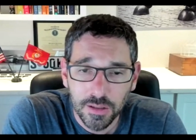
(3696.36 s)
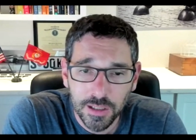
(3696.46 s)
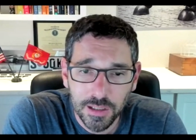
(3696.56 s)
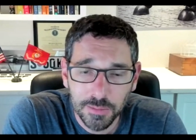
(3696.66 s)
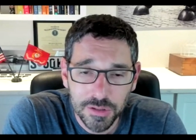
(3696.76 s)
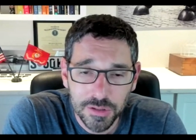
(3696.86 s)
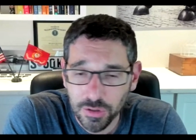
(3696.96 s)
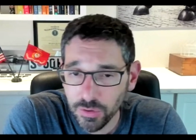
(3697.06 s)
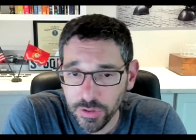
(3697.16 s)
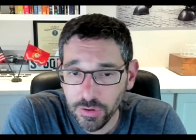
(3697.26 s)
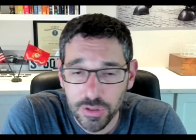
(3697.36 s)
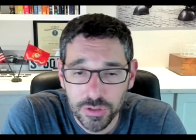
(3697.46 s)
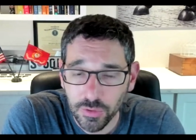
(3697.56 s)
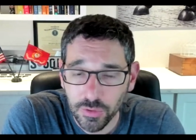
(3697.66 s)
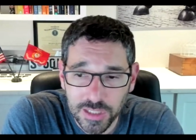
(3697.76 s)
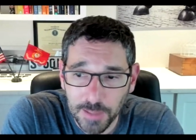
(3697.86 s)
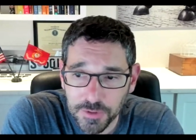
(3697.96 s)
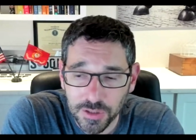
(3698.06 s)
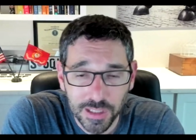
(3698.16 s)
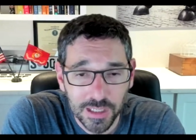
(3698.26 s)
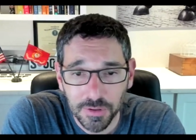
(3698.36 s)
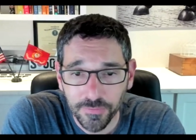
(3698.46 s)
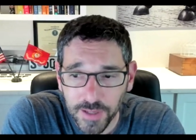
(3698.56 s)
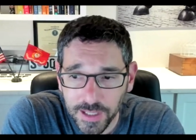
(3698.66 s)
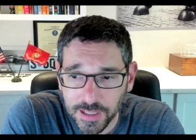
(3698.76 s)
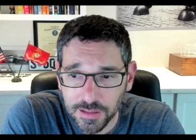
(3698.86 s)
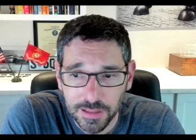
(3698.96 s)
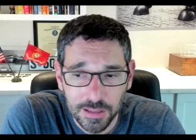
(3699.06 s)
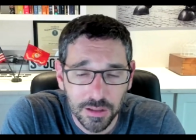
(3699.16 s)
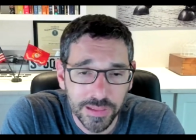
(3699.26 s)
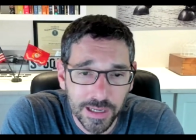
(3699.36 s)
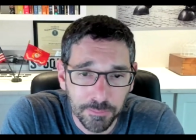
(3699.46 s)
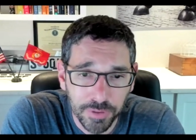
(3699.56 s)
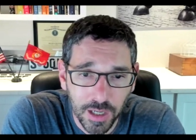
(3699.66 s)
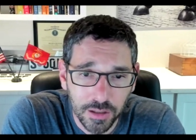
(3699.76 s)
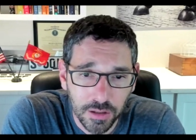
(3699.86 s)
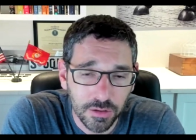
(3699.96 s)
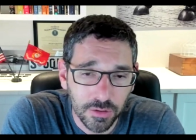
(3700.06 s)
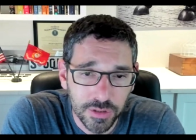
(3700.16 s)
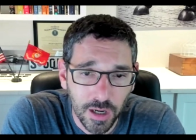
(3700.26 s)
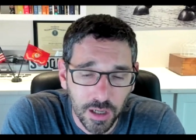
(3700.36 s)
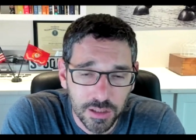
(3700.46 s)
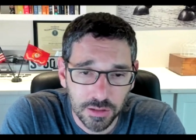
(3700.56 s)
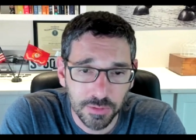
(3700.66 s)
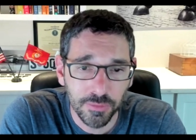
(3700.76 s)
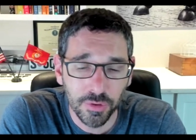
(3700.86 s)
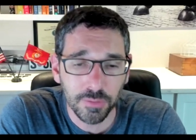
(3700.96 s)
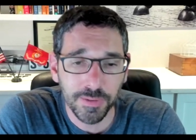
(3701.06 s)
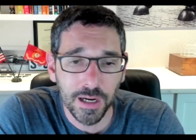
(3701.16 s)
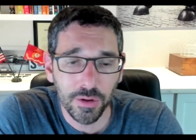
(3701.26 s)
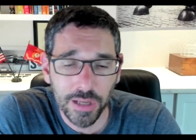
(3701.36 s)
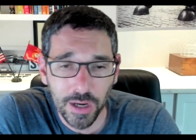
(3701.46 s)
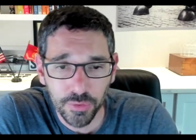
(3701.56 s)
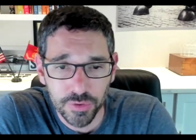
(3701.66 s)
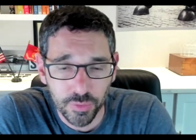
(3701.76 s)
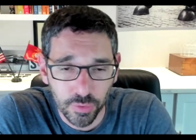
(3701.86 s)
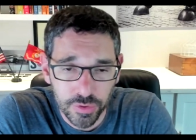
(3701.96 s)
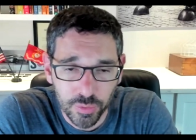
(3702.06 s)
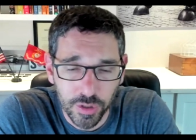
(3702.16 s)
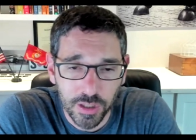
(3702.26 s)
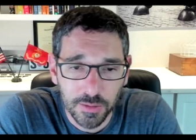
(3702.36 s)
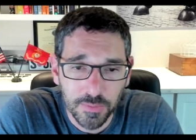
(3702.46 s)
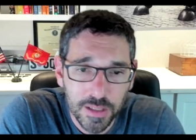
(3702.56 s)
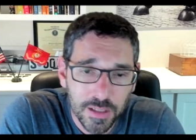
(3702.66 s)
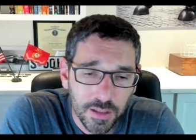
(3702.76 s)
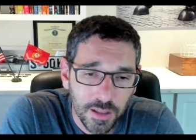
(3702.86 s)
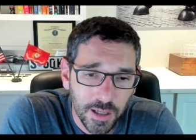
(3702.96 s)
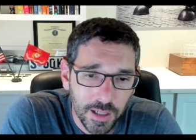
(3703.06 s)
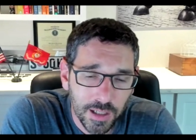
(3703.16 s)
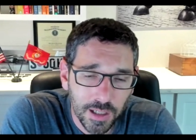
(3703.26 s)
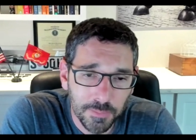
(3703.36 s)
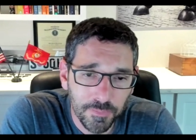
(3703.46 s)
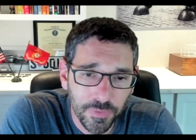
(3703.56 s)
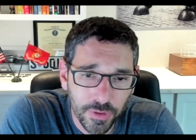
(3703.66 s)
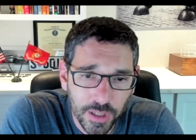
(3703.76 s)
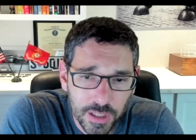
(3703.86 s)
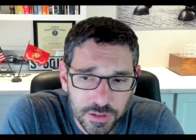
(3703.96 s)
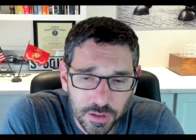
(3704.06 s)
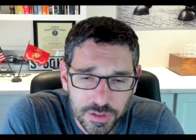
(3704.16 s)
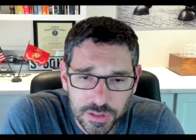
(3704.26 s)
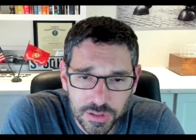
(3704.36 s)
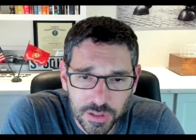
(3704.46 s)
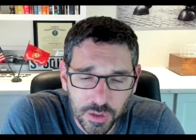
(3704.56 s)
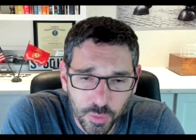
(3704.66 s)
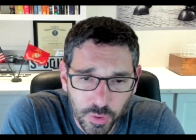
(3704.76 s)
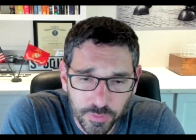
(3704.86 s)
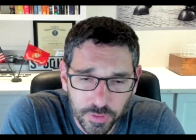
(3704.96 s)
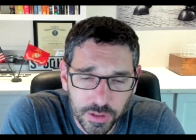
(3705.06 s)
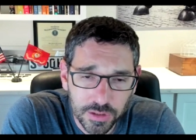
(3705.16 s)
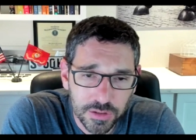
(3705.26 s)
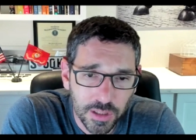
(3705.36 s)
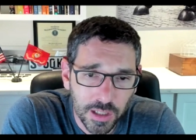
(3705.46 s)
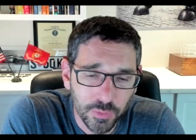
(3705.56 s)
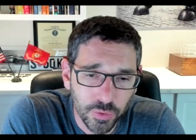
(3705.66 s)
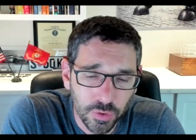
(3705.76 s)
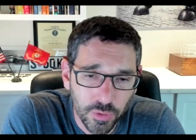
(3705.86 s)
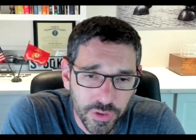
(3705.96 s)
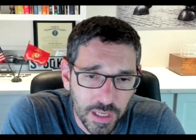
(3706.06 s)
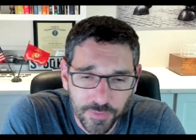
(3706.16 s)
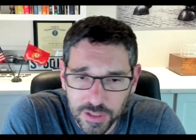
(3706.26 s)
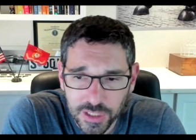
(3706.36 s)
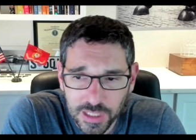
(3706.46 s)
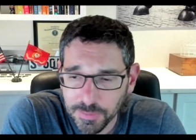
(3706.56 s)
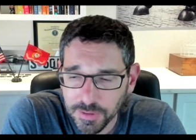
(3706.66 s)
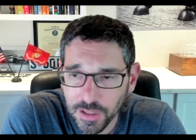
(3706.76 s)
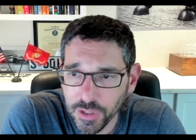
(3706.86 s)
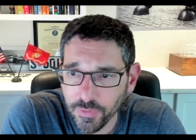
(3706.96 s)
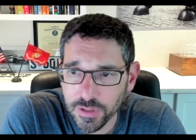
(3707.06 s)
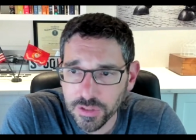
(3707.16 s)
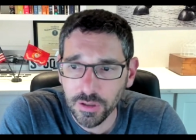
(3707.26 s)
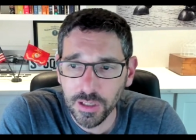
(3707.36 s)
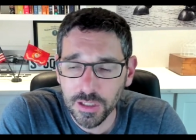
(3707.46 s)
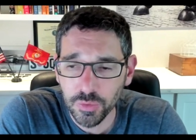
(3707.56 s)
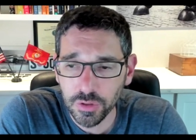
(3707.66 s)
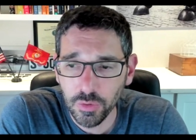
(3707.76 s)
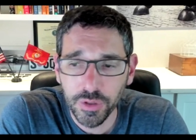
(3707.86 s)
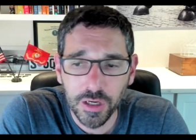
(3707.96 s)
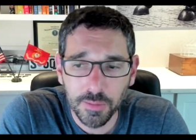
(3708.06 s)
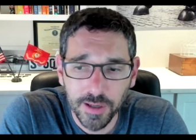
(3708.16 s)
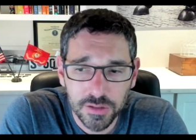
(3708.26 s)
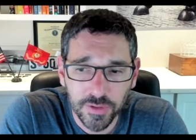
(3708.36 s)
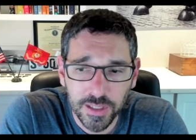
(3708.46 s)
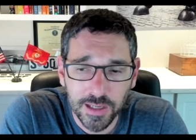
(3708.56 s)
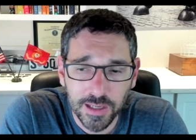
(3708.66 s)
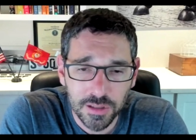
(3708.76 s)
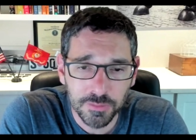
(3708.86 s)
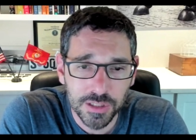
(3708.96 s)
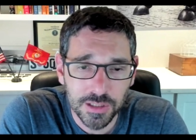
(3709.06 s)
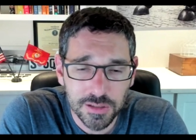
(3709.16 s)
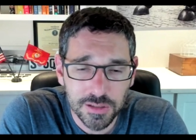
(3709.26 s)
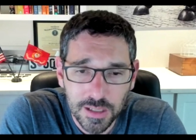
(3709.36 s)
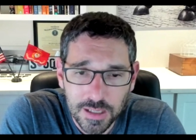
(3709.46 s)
And so there is no exception. They can be fined. And that blog article talks a little bit more about how those rules work. There is no equivalent rule with FHA, but I think for this audience, really what we care about is VA assumptions.